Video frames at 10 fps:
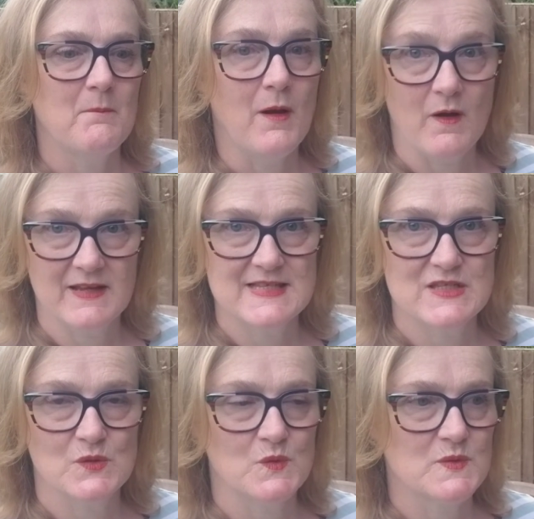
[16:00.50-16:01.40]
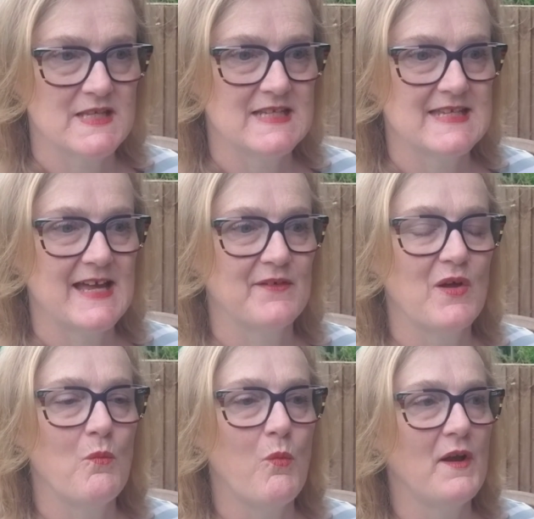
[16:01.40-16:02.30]
the market stalls in town.
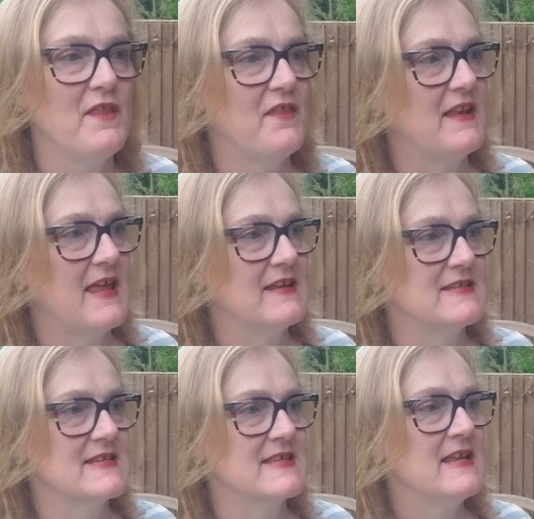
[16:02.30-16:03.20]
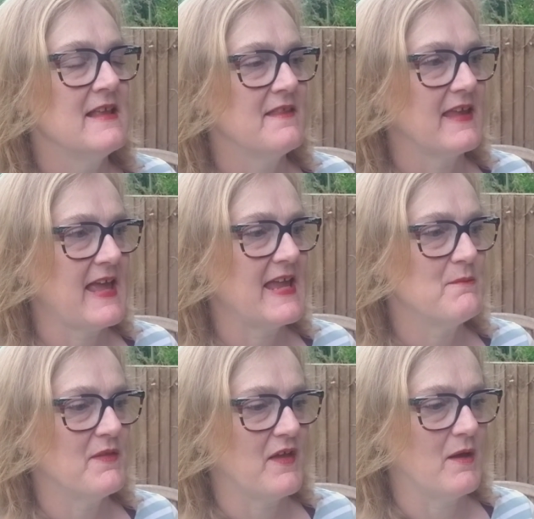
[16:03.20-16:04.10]
And one of the ladies that
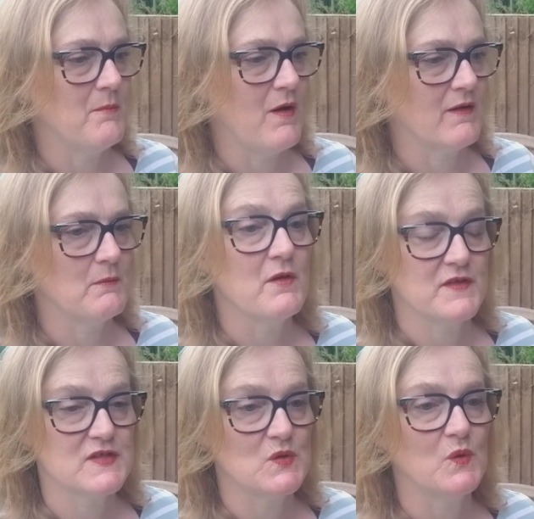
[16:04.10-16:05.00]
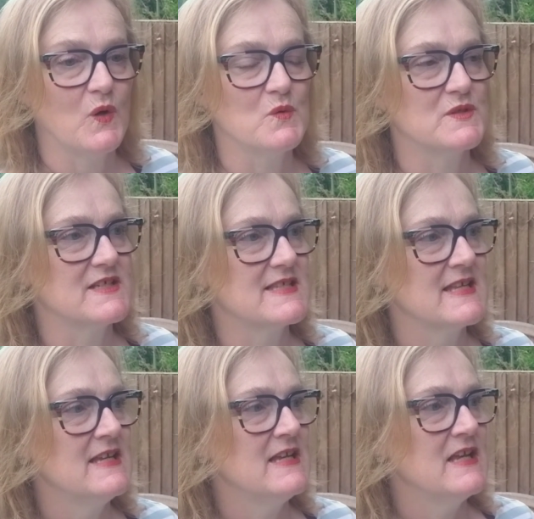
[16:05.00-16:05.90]
came with her market, one of the
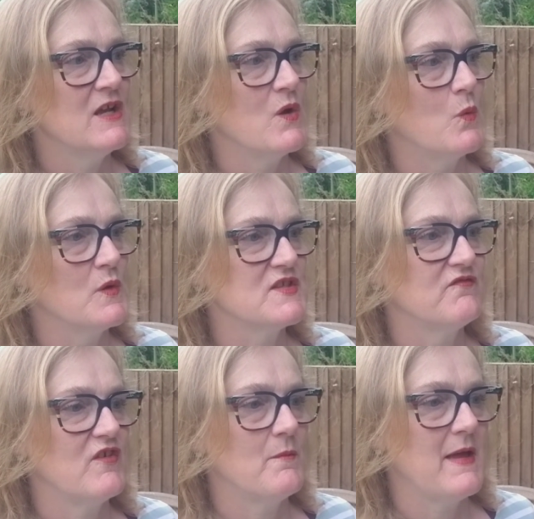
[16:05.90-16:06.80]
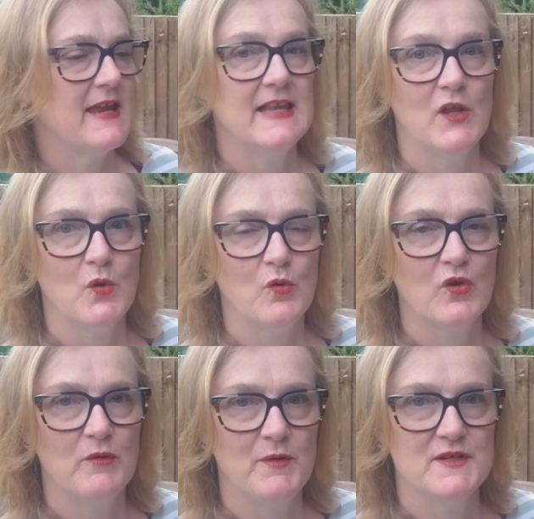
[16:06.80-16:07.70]
storeholders, was from a
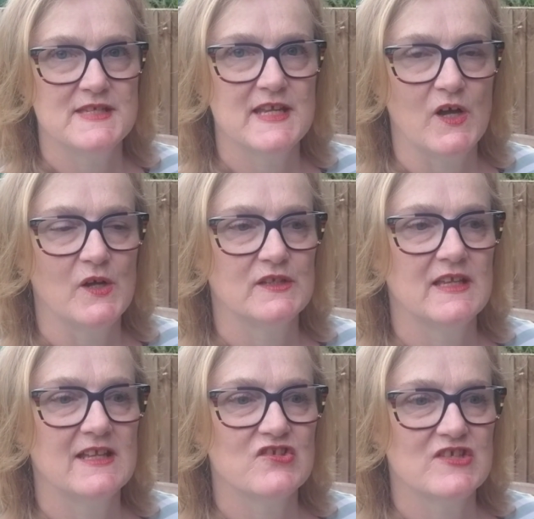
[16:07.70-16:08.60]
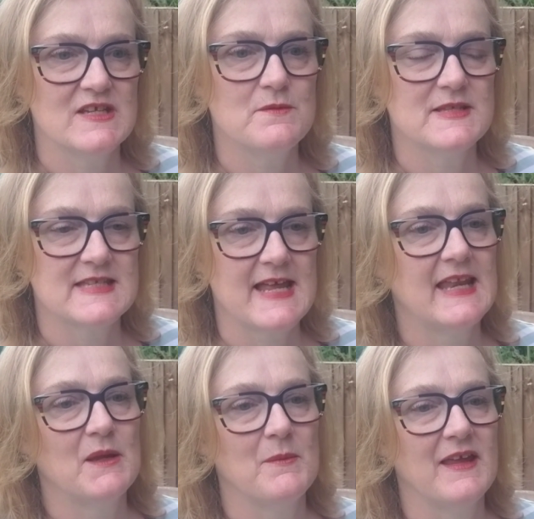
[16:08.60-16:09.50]
local community garden and she was
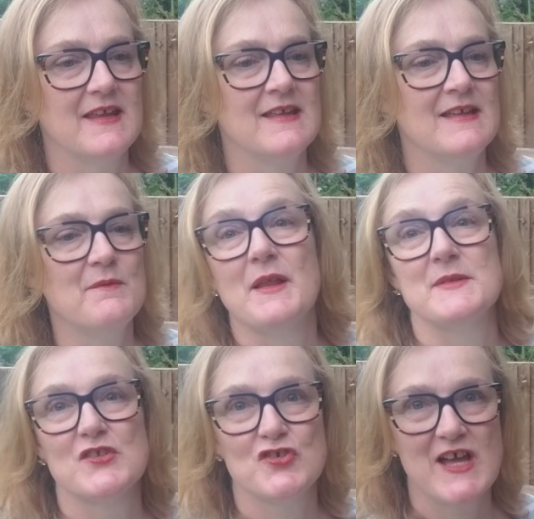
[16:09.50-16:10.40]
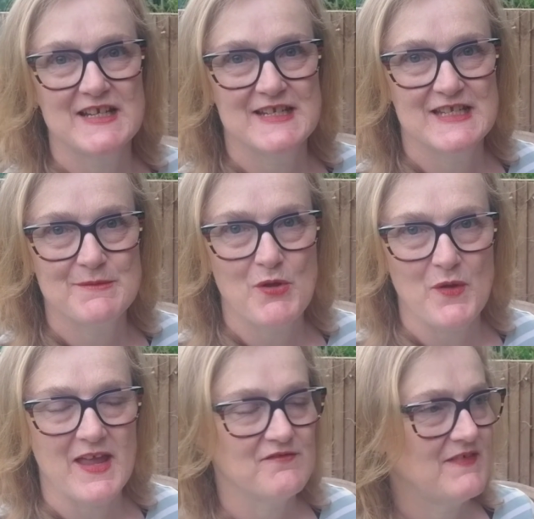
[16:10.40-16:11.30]
telling me, well, I was attracted to the
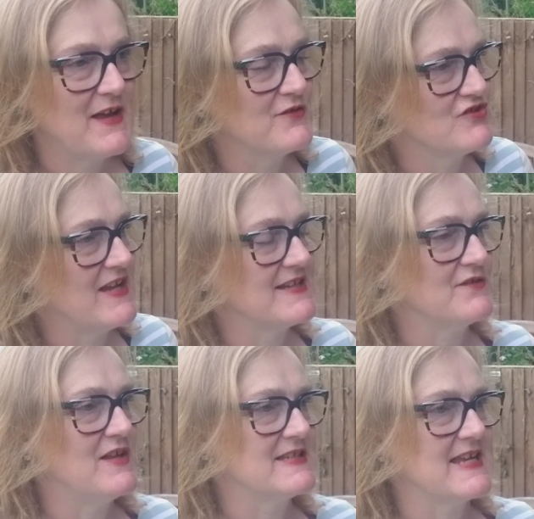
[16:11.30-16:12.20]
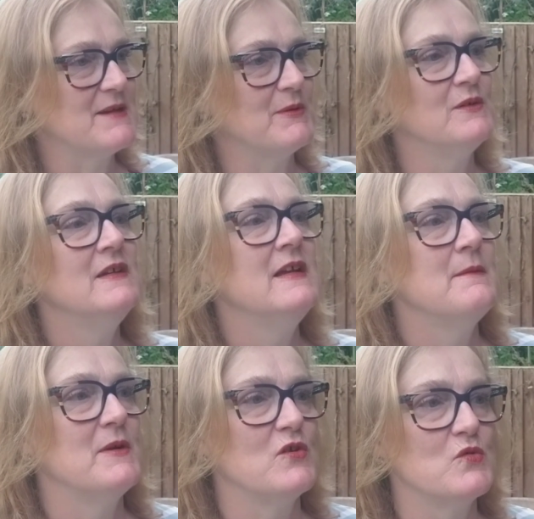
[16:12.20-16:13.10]
bouquet of flowers she had on her table,
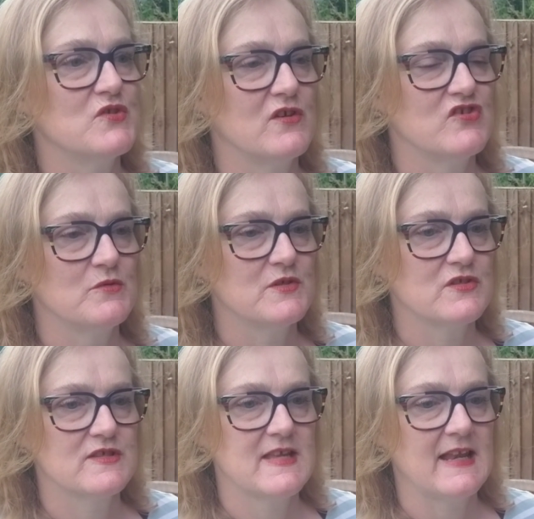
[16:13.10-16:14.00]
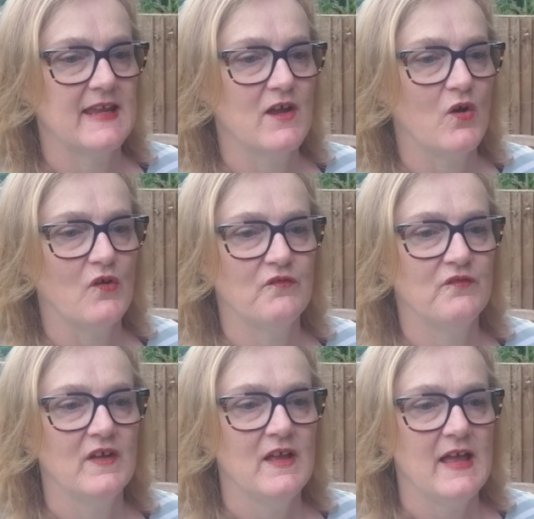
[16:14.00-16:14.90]
but also she was selling
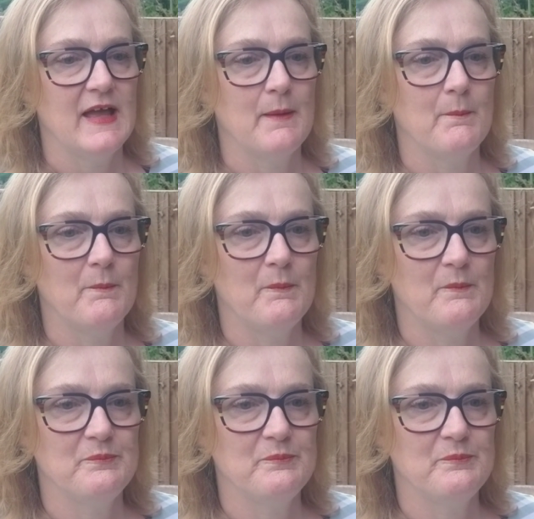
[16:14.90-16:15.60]
off um,